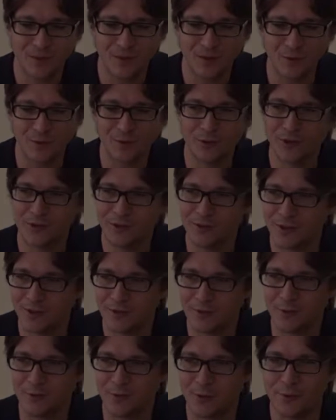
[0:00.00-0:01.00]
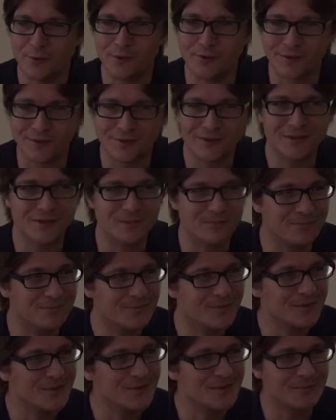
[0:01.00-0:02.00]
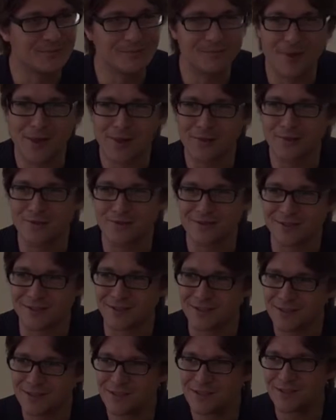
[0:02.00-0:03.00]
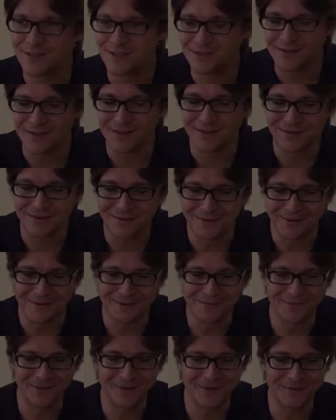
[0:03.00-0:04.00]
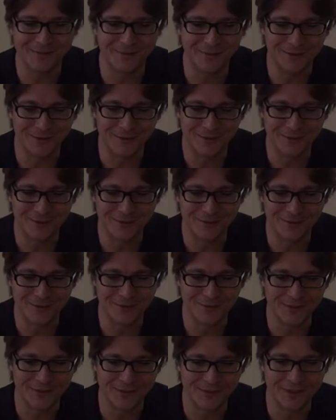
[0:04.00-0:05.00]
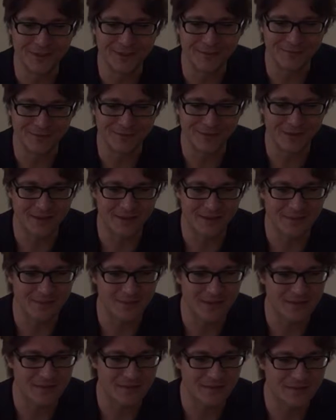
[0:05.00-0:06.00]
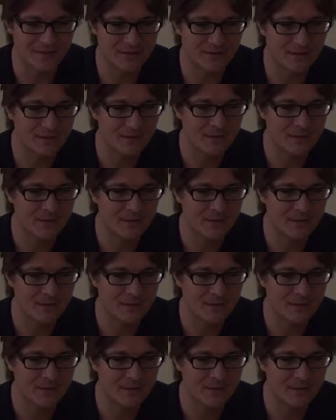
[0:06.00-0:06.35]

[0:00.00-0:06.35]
only that you know that these methods exist, and then I will go into detail with other methods.